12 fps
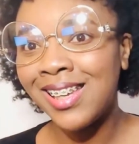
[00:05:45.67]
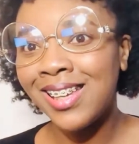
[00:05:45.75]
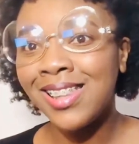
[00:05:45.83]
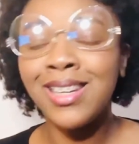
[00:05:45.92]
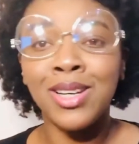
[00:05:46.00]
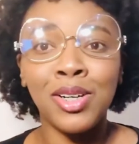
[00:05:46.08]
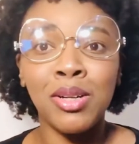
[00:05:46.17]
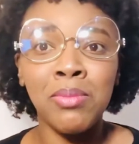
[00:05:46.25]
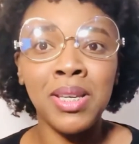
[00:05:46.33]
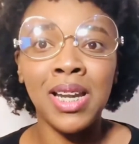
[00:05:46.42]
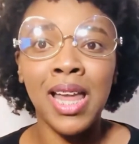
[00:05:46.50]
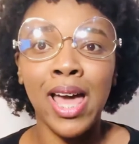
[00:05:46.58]
They're gonna be
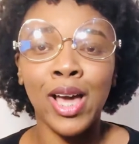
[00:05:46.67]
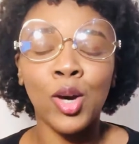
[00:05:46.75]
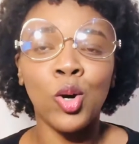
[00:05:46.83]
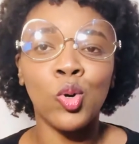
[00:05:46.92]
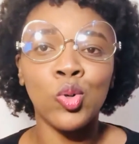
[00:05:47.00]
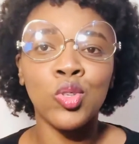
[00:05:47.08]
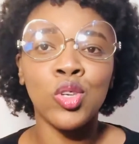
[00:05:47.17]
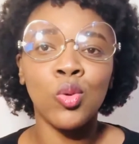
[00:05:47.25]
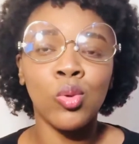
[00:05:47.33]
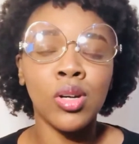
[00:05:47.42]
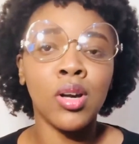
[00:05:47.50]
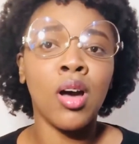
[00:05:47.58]
like, oh, so you want
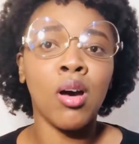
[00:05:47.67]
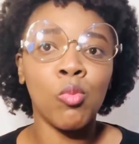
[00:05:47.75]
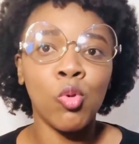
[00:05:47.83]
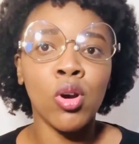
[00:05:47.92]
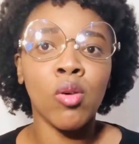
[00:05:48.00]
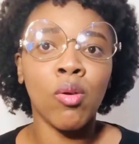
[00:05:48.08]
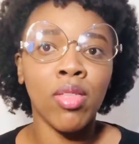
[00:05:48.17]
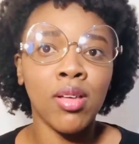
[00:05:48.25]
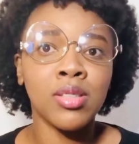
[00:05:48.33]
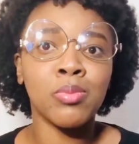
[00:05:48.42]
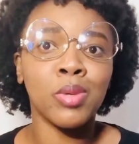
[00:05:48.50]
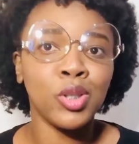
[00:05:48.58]
to come work with us,
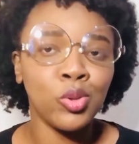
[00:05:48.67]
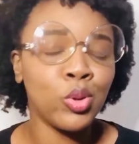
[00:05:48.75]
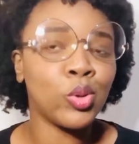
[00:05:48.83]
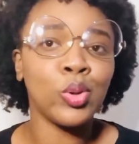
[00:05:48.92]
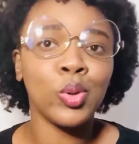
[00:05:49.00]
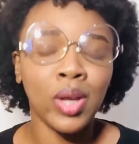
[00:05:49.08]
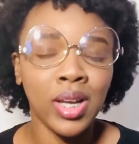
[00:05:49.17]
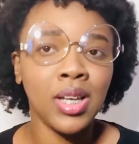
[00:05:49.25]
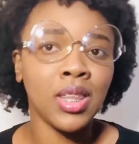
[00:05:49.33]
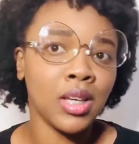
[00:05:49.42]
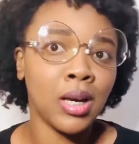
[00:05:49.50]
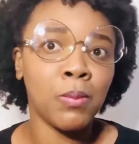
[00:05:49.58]
but you don't know
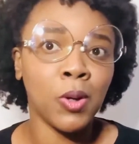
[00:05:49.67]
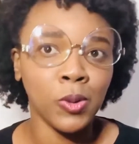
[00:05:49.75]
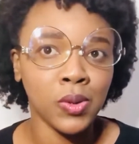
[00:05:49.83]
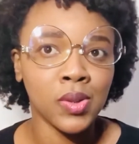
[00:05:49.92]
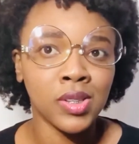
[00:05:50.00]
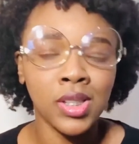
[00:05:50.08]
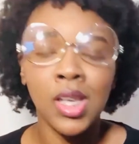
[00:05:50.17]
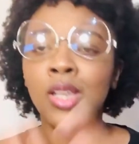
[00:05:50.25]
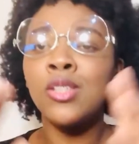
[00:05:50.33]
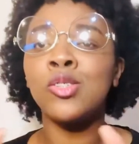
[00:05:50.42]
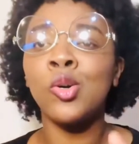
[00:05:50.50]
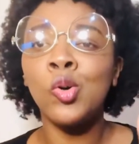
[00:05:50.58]
anything about us.
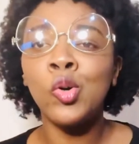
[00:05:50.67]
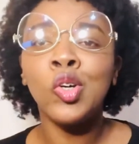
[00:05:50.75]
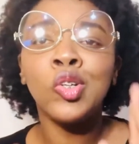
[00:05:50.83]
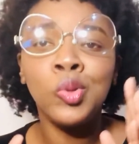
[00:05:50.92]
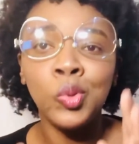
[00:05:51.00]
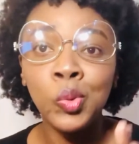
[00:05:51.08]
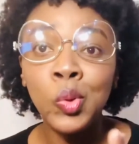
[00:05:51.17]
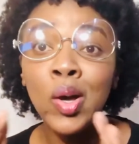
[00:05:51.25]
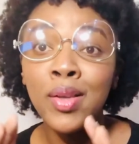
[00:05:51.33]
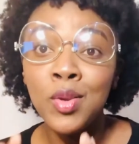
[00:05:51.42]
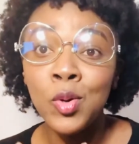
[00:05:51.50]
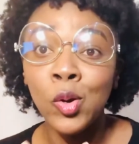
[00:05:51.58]
So do
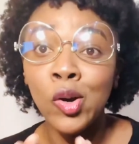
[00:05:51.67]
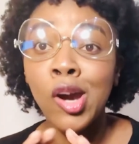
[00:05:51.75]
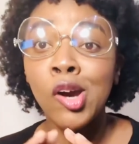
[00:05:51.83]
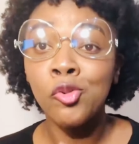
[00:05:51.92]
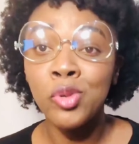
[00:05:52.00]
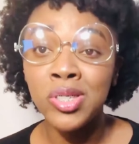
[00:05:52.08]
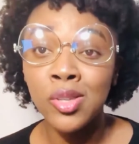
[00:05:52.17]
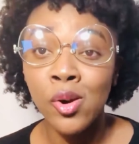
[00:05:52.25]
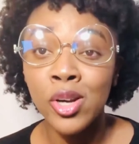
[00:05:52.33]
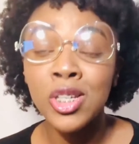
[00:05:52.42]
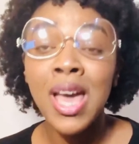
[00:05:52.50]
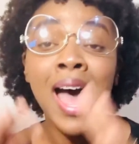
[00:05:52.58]
your
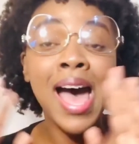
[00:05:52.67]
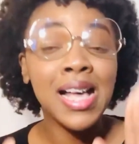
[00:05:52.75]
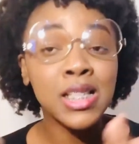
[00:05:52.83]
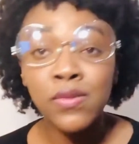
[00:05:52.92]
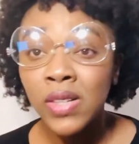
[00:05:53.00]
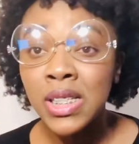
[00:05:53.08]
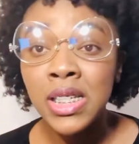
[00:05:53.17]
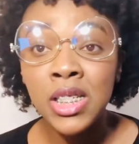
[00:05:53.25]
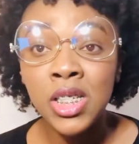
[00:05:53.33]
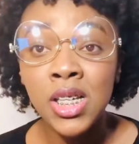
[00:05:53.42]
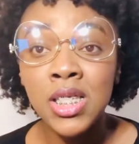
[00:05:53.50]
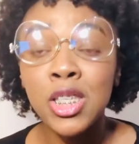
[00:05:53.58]
research. As for
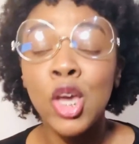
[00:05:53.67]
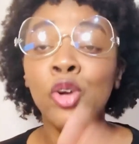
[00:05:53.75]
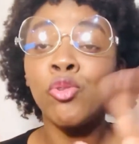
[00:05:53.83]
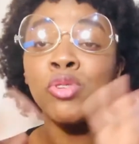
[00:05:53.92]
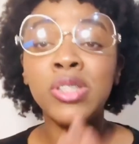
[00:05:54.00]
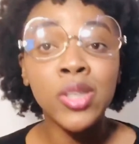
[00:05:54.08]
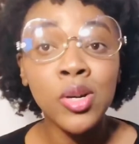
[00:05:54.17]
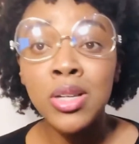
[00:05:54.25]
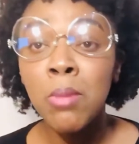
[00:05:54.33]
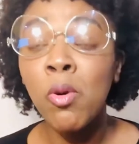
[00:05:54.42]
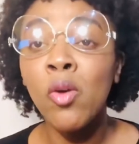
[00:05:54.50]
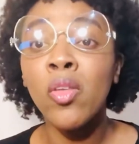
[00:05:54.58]
teachers, research
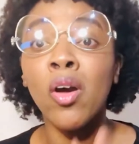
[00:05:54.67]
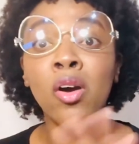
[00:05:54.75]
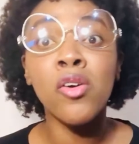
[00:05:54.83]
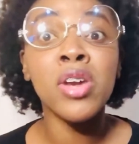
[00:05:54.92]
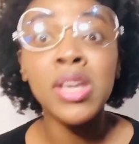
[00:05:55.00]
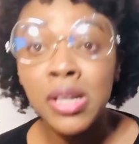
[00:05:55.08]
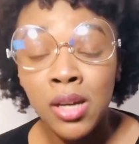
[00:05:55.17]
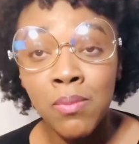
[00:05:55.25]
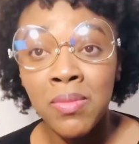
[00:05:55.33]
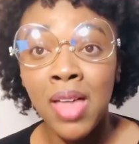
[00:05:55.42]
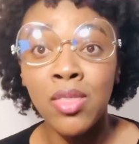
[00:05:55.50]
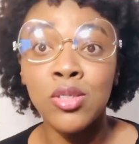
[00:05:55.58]
about the curriculum
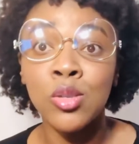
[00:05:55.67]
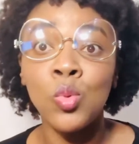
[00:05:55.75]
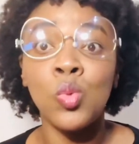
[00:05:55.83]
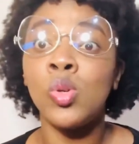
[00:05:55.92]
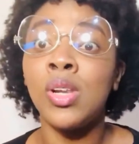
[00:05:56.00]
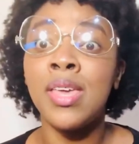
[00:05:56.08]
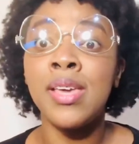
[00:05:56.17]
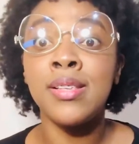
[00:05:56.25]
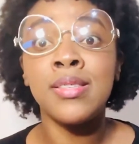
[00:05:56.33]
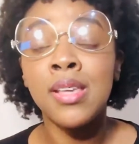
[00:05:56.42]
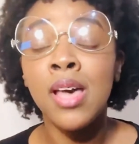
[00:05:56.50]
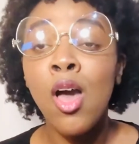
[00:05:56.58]
that the school is
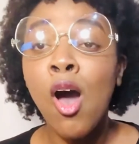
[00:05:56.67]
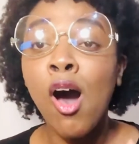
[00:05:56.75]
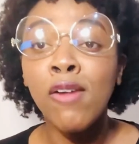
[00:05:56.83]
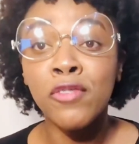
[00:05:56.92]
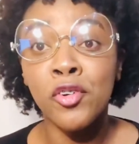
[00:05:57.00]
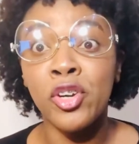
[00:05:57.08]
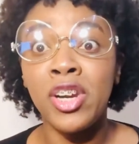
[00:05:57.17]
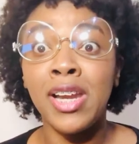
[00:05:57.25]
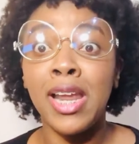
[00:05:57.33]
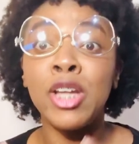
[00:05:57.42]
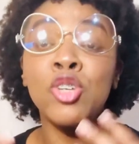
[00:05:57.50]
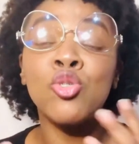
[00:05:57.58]
offering and
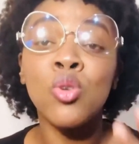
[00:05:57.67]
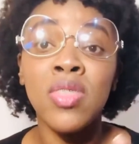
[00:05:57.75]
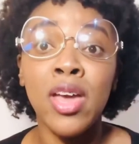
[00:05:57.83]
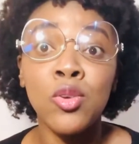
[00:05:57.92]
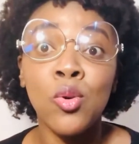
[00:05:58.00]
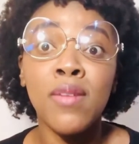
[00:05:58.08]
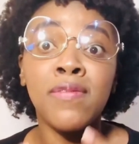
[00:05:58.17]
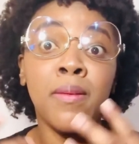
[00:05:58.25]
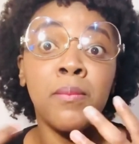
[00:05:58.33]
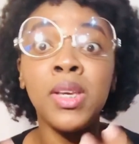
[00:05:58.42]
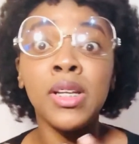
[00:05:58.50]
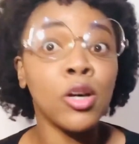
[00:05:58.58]
ensure that you are
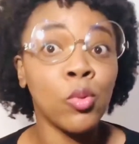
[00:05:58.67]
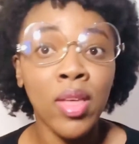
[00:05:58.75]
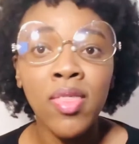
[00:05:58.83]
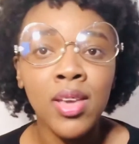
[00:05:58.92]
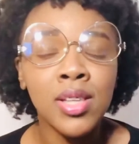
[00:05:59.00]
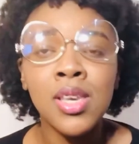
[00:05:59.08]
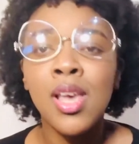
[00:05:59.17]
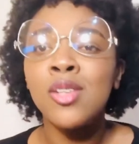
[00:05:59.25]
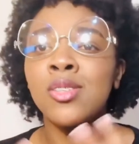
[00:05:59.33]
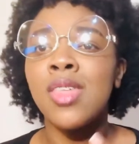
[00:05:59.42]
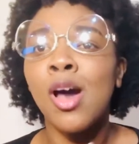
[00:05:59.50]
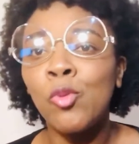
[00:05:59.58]
familiar with it, so
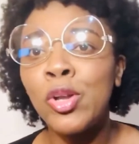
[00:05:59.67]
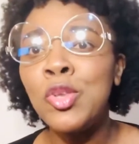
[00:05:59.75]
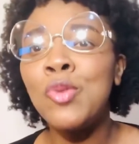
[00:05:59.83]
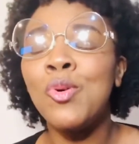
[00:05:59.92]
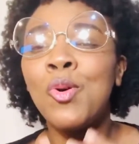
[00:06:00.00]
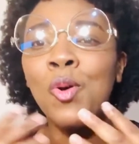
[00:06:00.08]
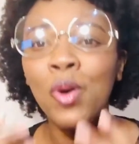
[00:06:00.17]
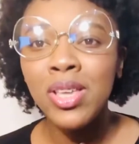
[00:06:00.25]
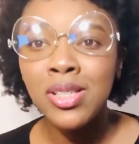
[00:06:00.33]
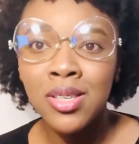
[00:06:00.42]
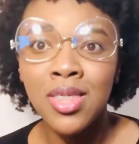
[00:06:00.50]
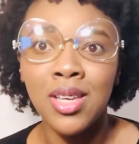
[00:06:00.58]
that when you go
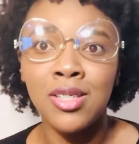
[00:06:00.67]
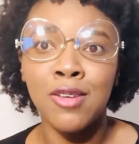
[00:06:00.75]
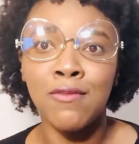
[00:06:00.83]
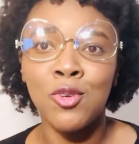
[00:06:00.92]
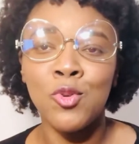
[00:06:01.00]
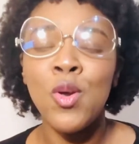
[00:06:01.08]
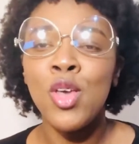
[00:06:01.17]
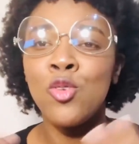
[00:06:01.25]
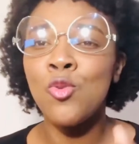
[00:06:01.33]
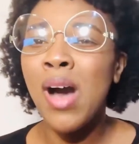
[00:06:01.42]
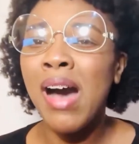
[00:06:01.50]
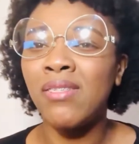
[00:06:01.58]
into the interview, you
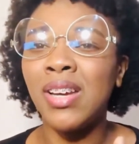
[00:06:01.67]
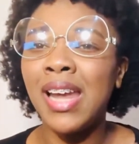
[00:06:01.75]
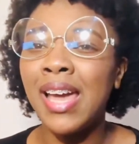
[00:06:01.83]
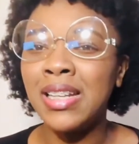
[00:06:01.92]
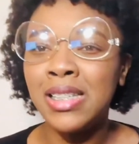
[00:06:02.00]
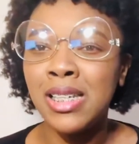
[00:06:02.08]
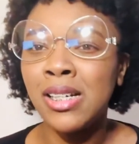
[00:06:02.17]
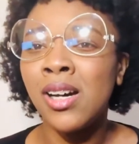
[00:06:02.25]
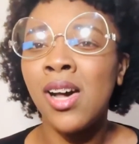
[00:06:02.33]
have an idea